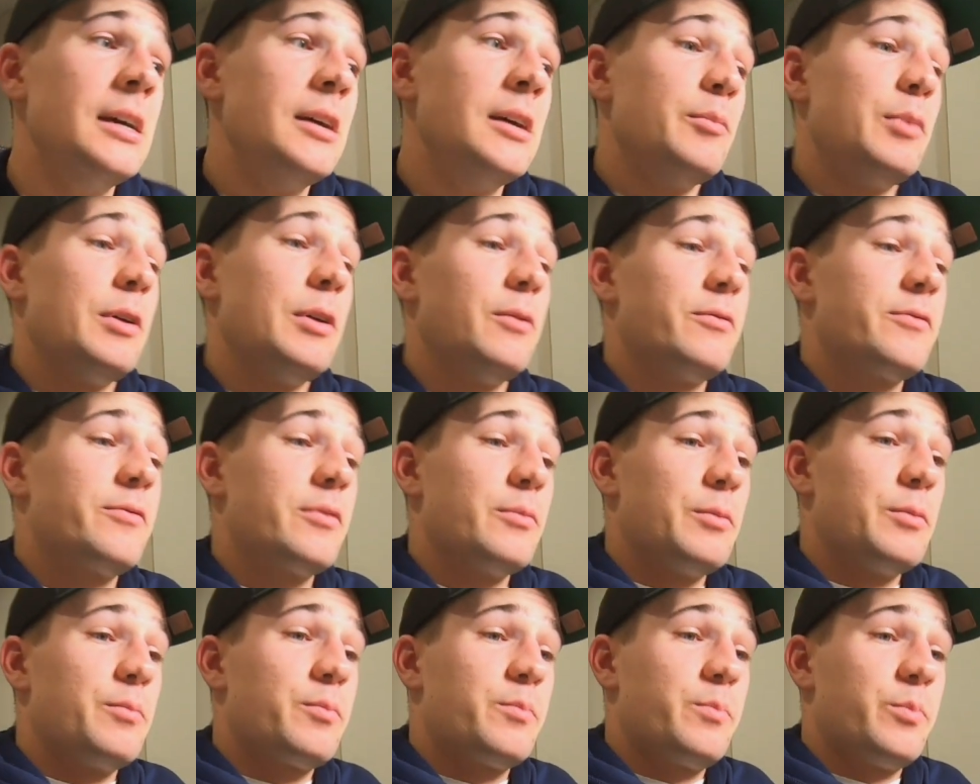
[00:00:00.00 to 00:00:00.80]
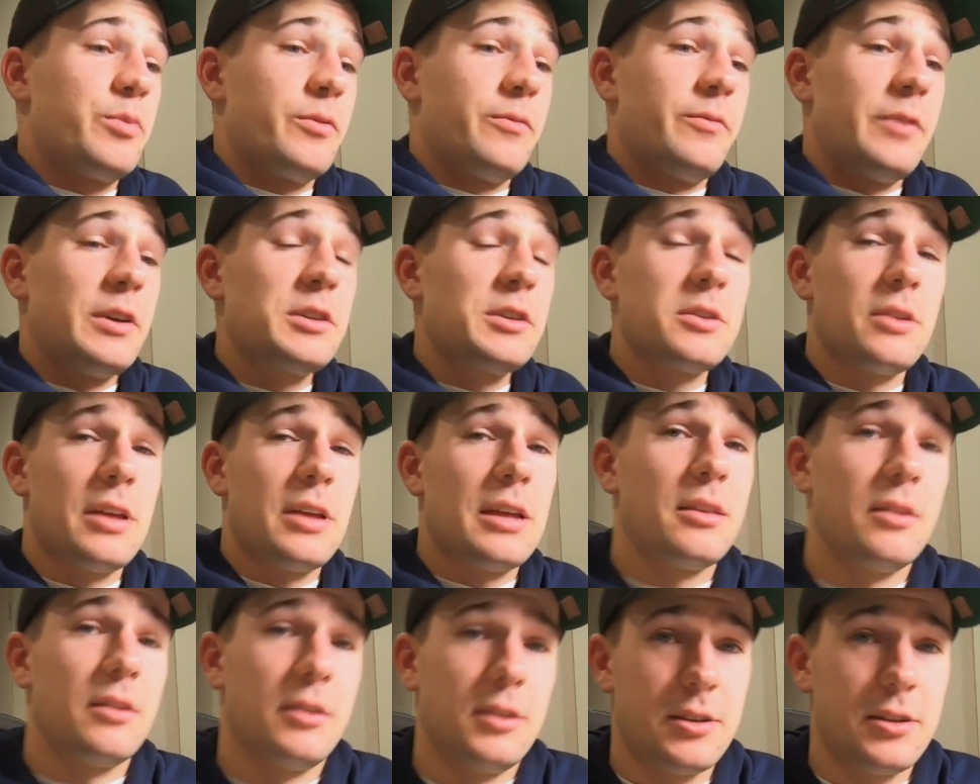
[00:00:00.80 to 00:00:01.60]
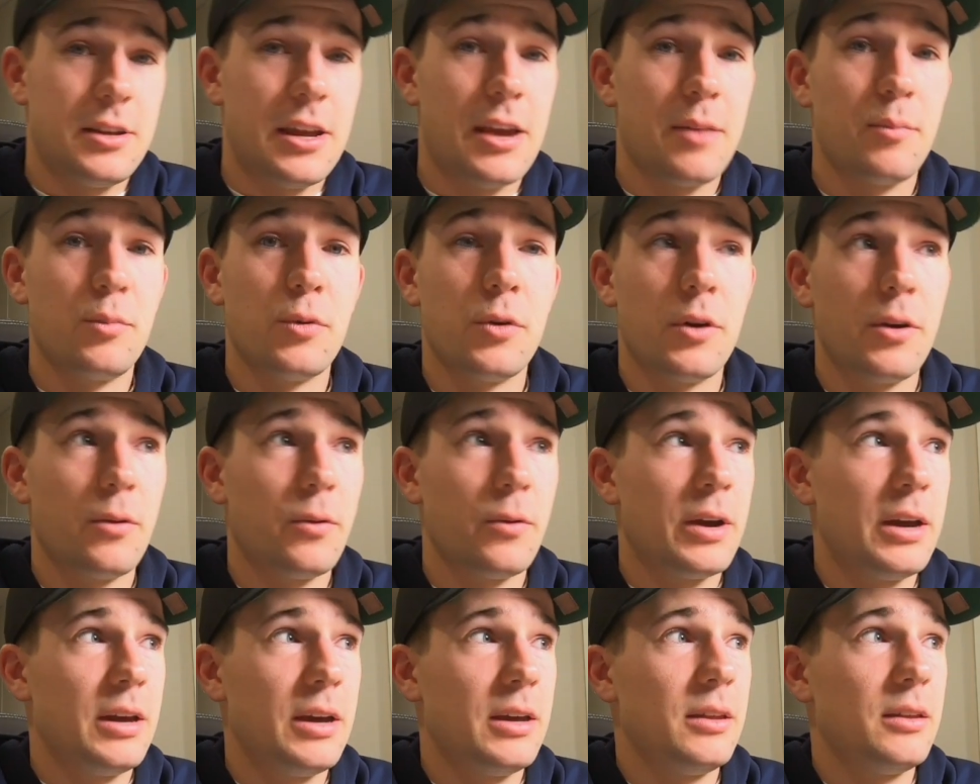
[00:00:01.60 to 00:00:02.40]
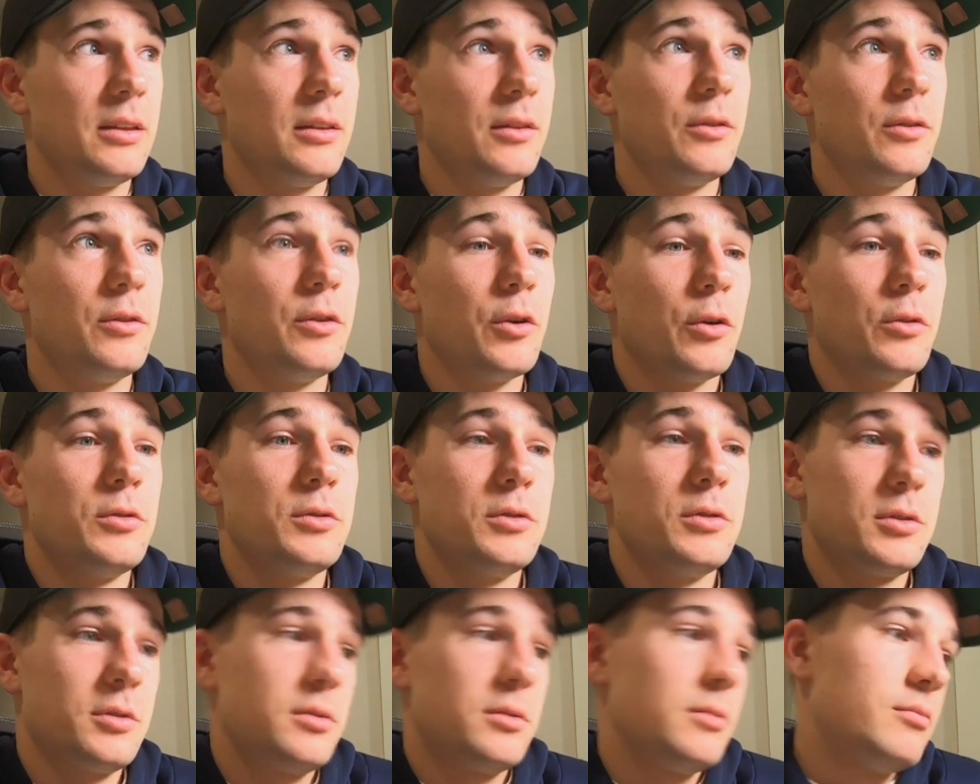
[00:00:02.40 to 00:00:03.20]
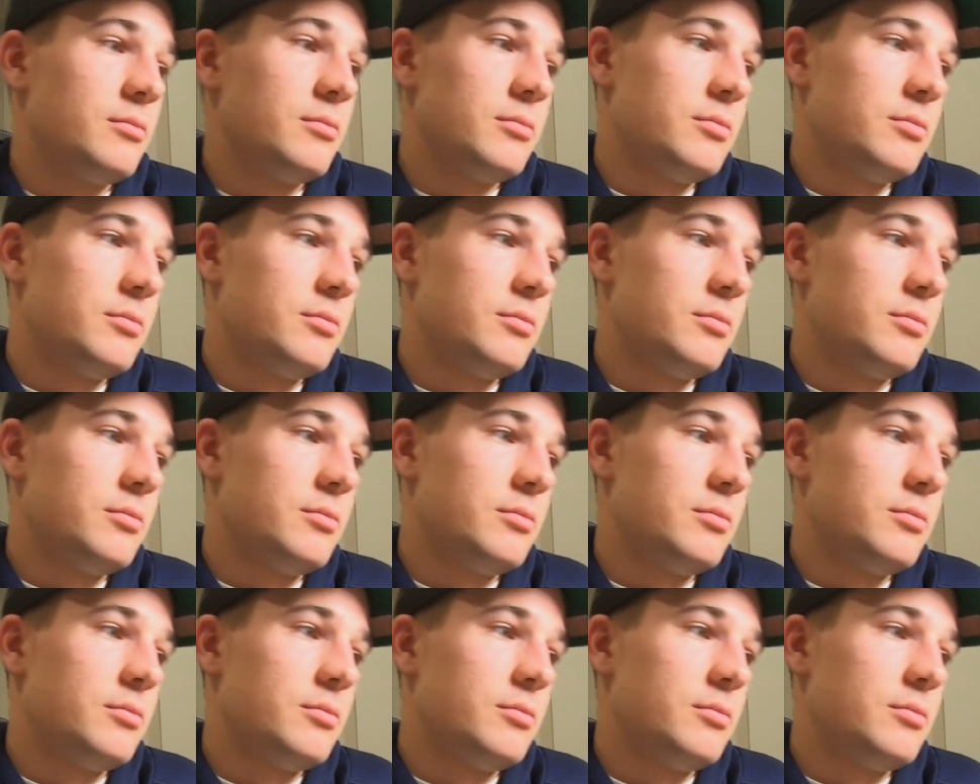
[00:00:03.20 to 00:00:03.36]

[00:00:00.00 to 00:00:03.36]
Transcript: But from a professional athlete standpoint, where those